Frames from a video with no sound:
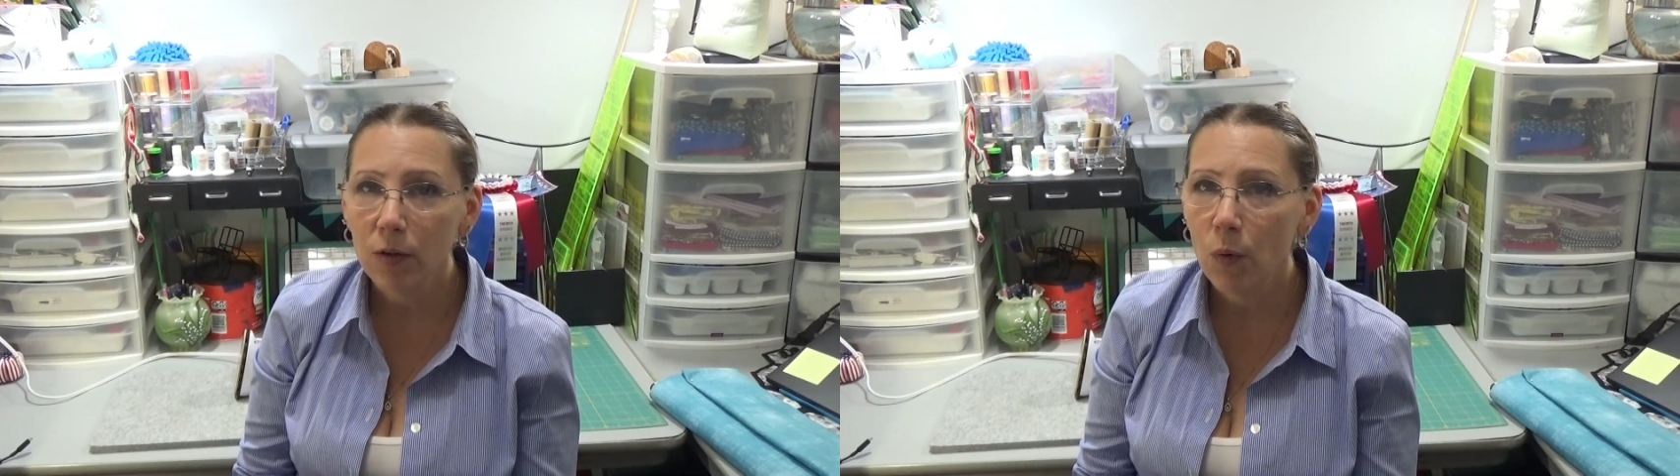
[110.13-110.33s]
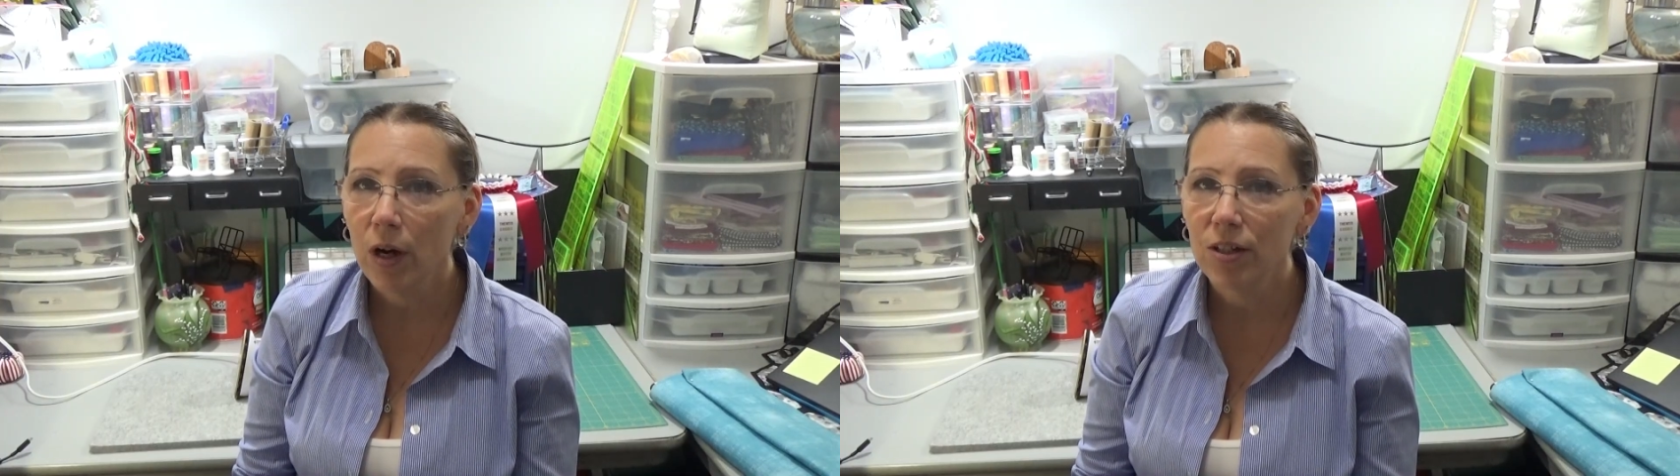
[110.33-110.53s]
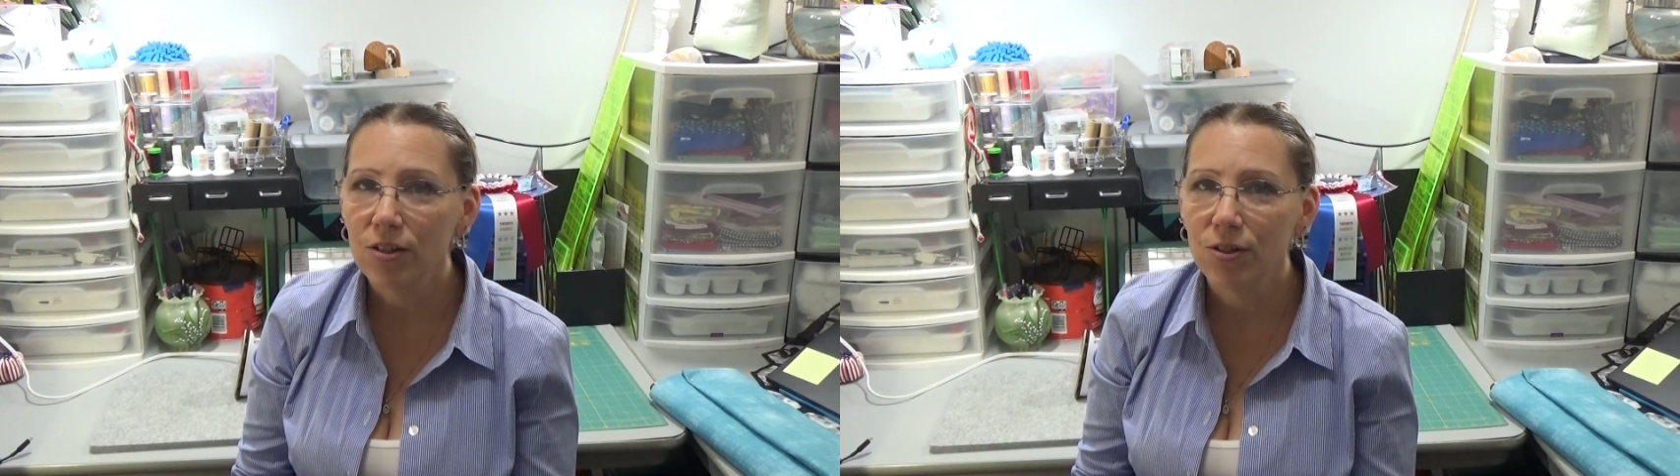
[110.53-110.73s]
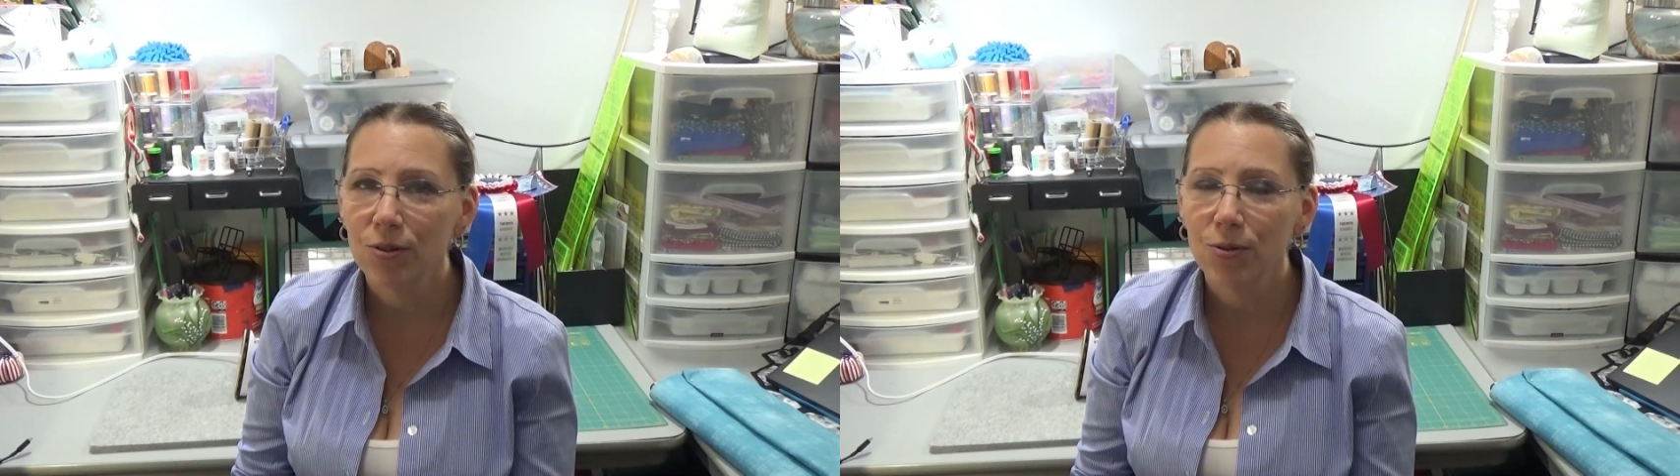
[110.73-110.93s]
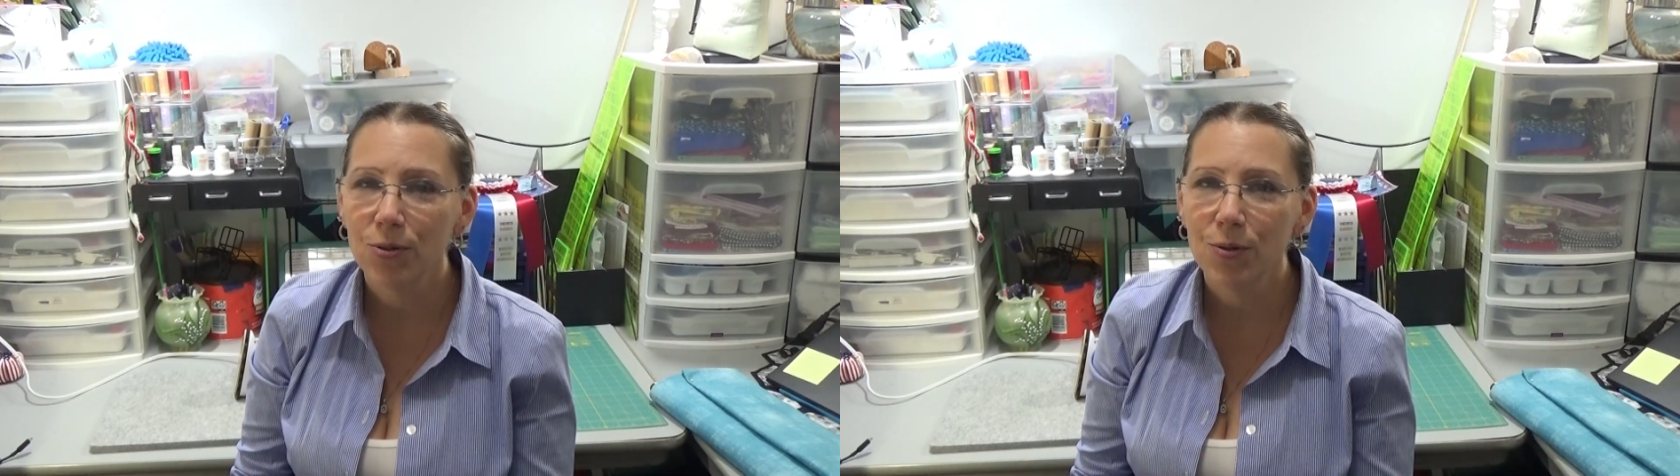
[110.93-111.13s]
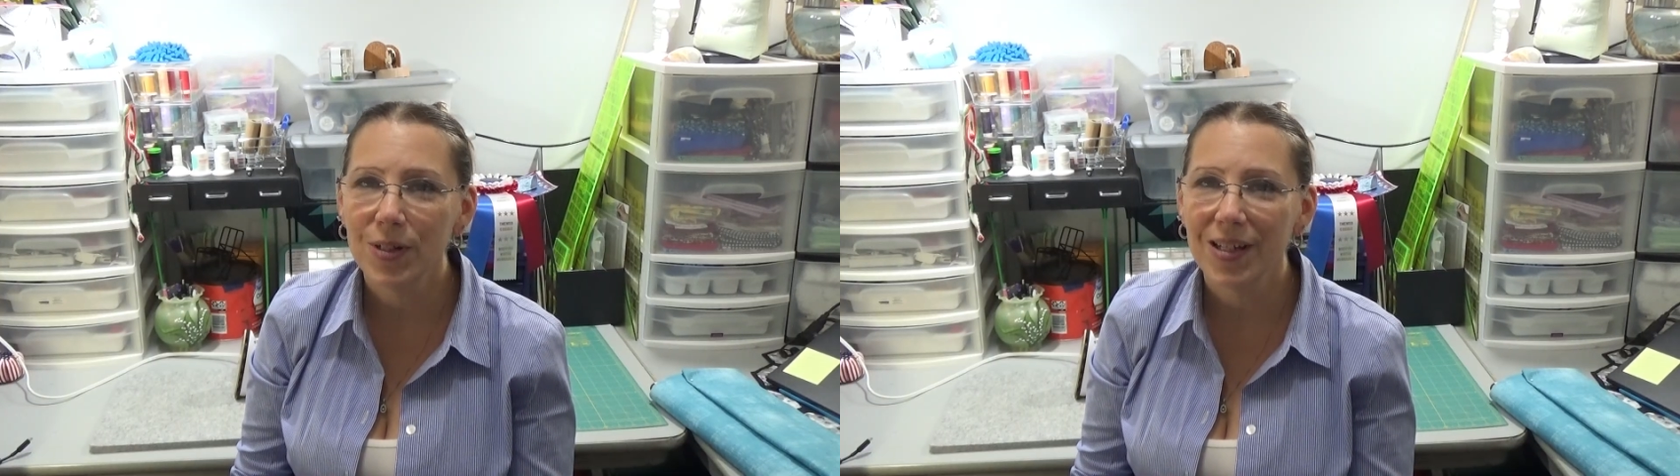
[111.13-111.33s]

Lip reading: want to